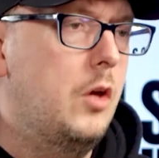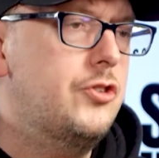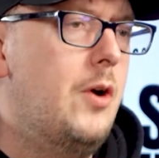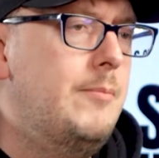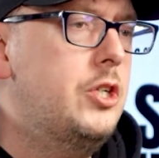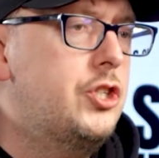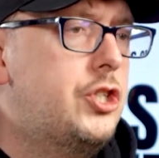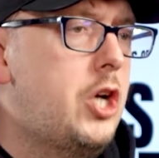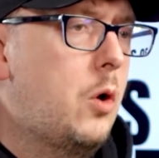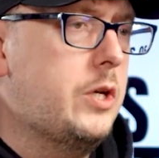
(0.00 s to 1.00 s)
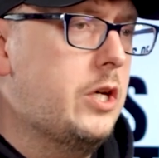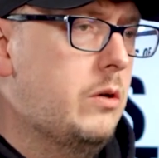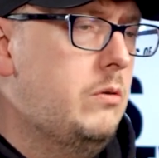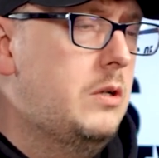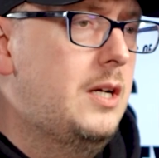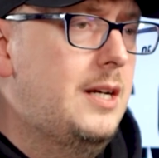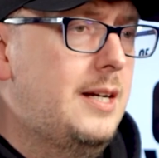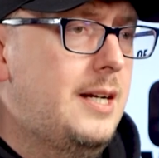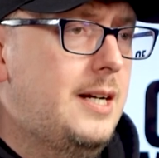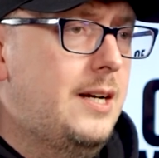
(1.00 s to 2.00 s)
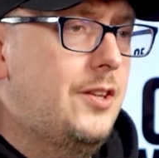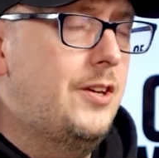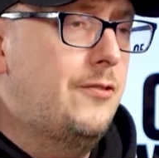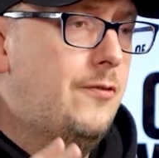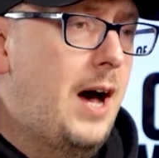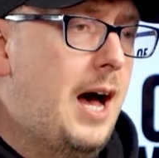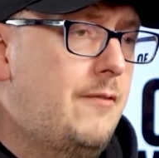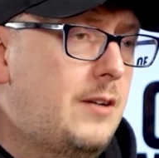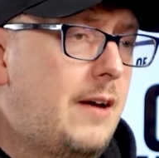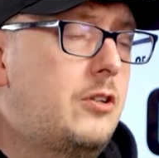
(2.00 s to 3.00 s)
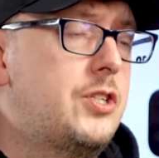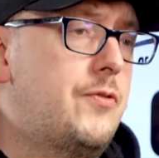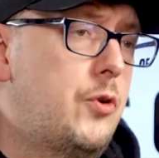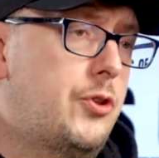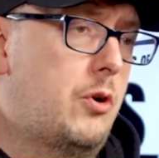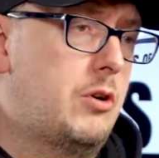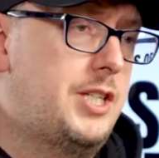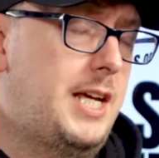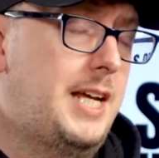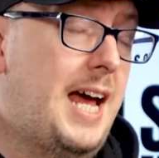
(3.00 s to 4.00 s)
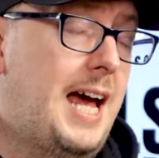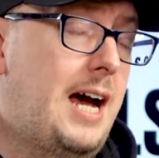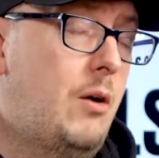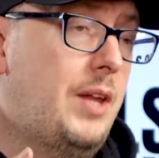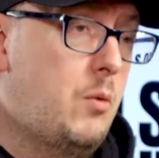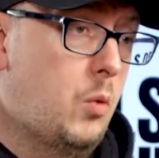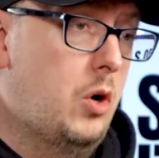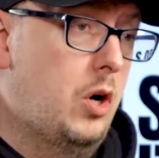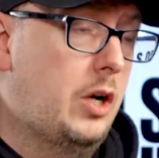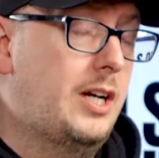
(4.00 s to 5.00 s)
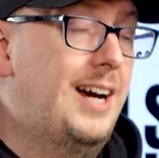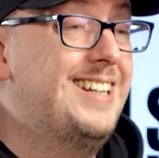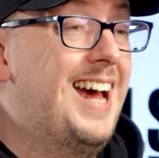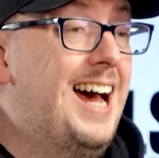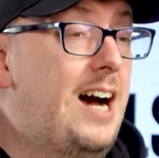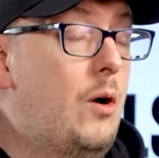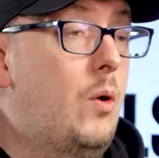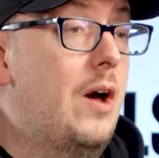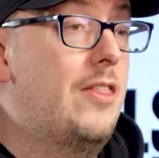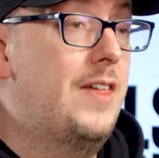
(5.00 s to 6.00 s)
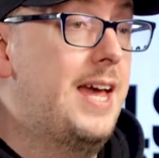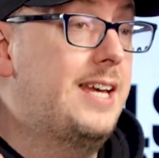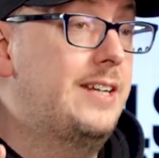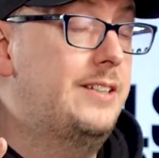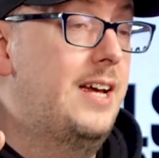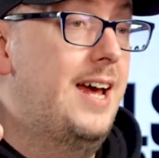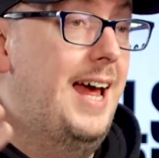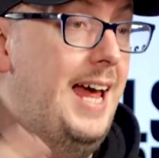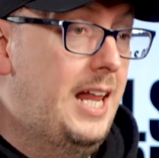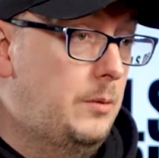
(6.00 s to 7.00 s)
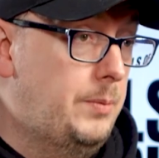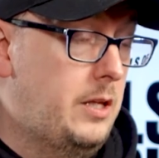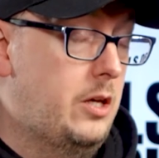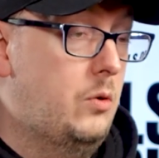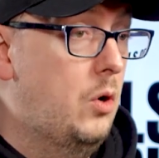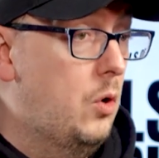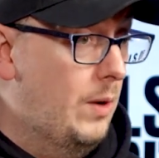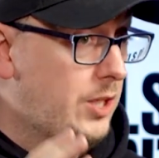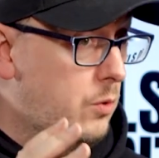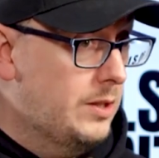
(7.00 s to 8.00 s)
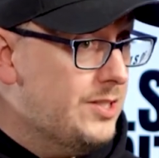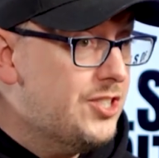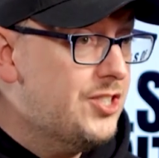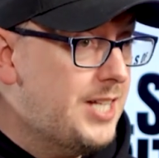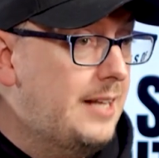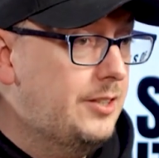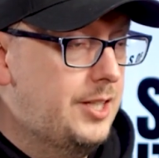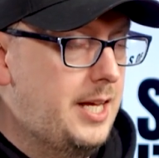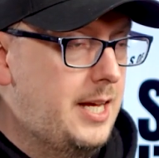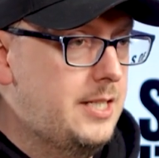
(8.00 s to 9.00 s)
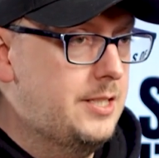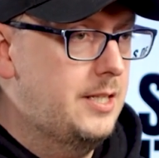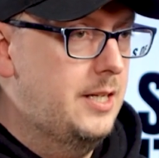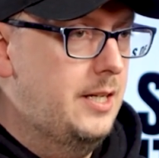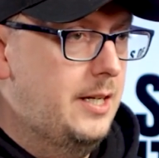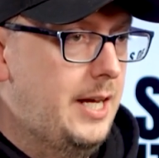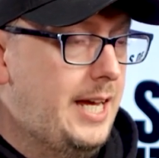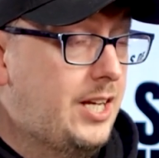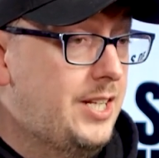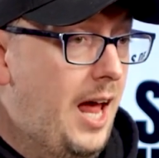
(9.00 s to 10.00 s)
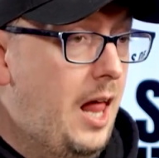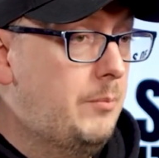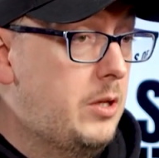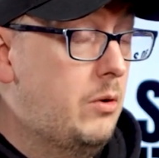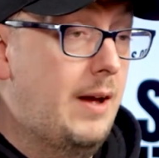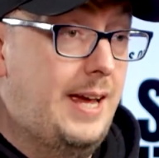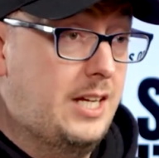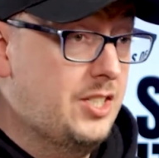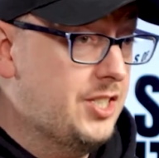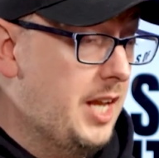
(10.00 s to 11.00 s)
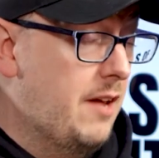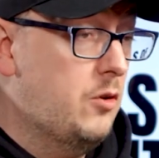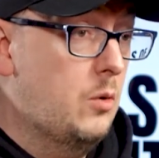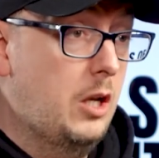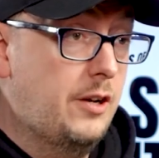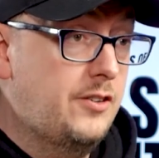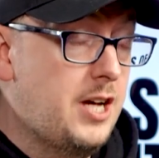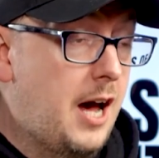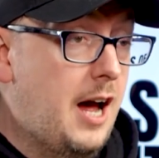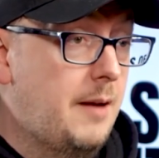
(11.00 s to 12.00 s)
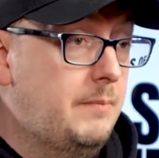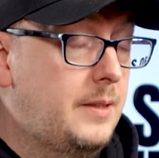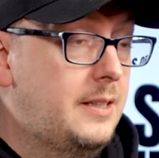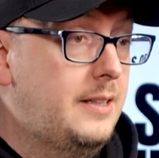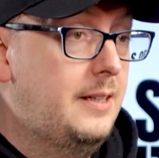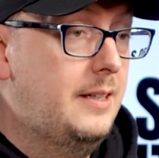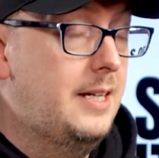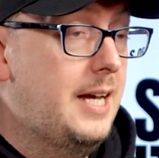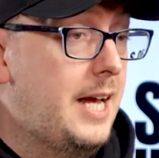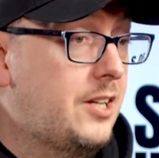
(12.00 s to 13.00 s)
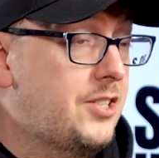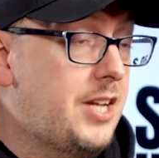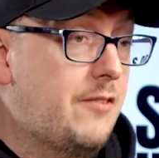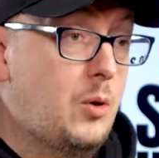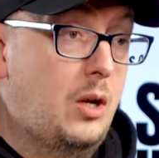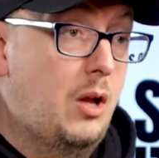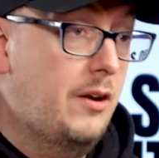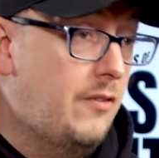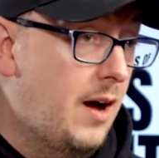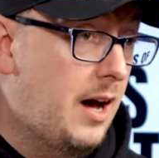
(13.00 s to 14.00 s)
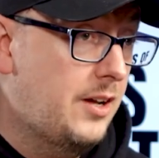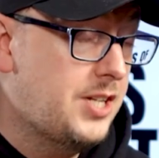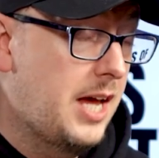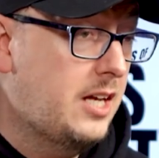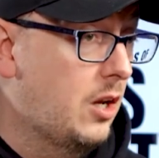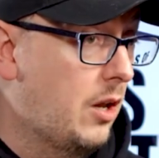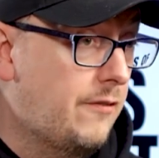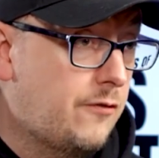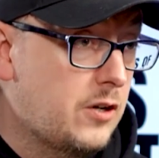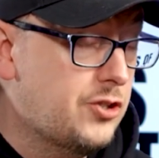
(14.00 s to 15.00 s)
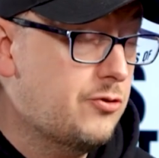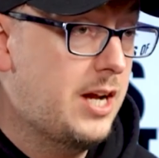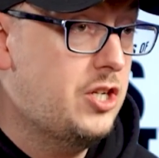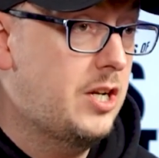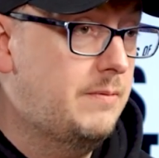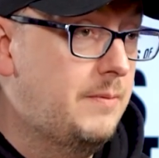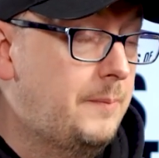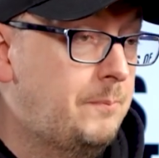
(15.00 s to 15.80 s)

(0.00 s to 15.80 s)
So I'm going to show you the 5 levels of authority and how they work and how they can help you. When you understand these, it can help you. It can save you a lot of time. It can save you a lot of heartache, a lot of frustration.